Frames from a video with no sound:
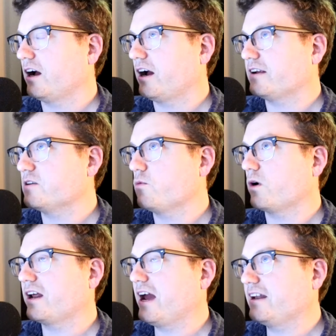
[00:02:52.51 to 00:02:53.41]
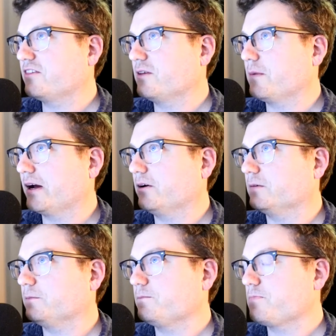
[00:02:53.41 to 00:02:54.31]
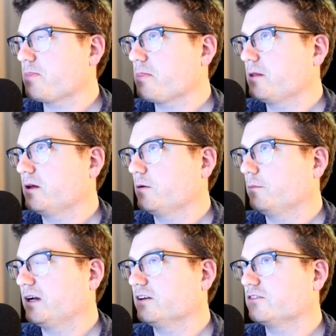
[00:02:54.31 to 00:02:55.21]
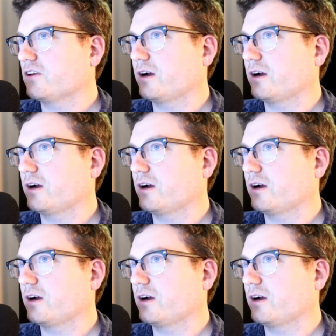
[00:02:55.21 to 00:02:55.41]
didn't want to edit them out because